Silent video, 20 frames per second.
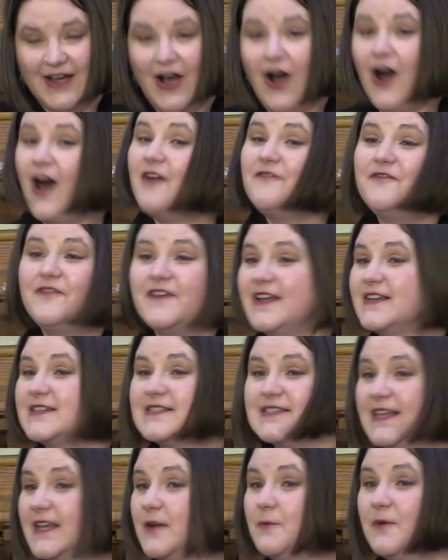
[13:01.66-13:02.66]

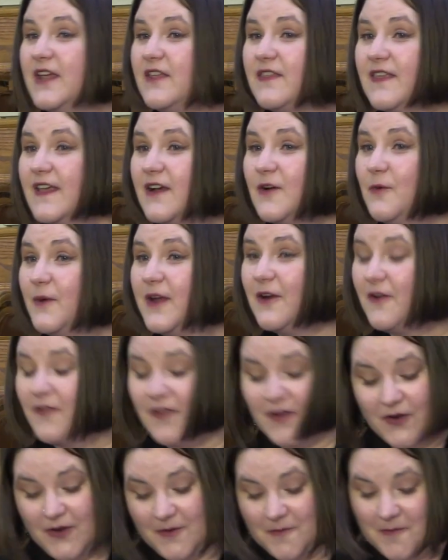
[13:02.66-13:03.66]
Obviously, we think we are
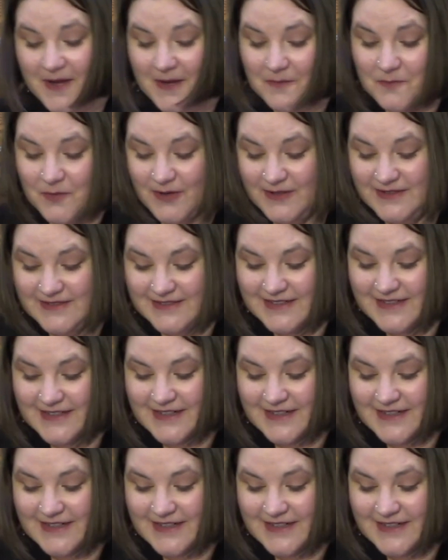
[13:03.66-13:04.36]
the good people.